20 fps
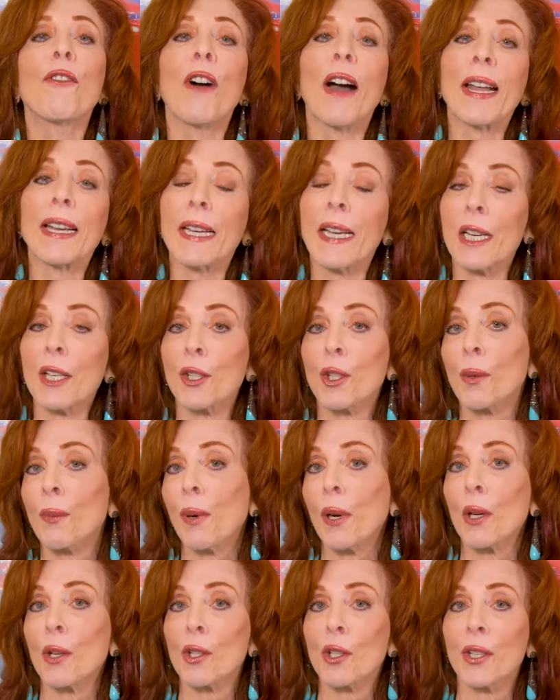Financial
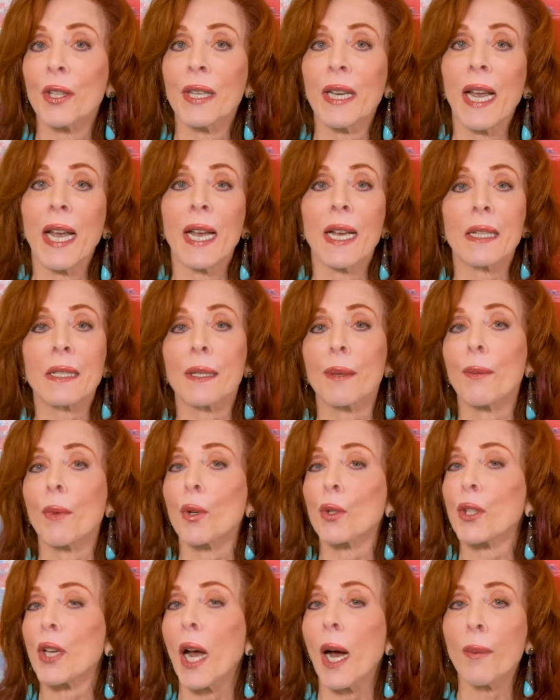Potion has the
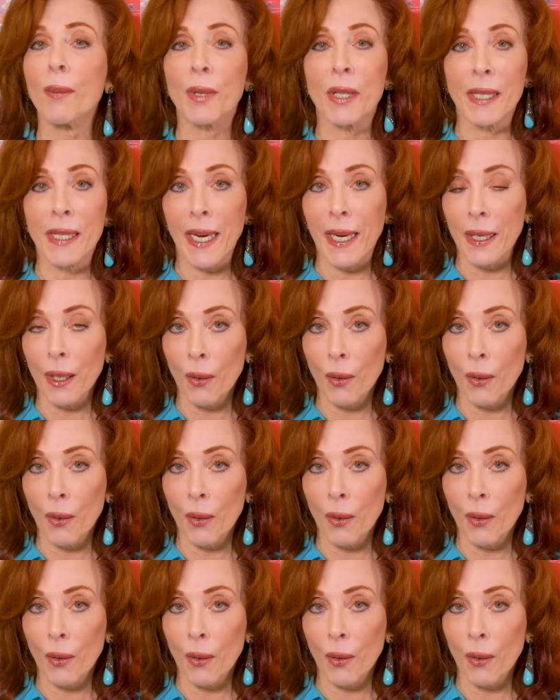most up-to-date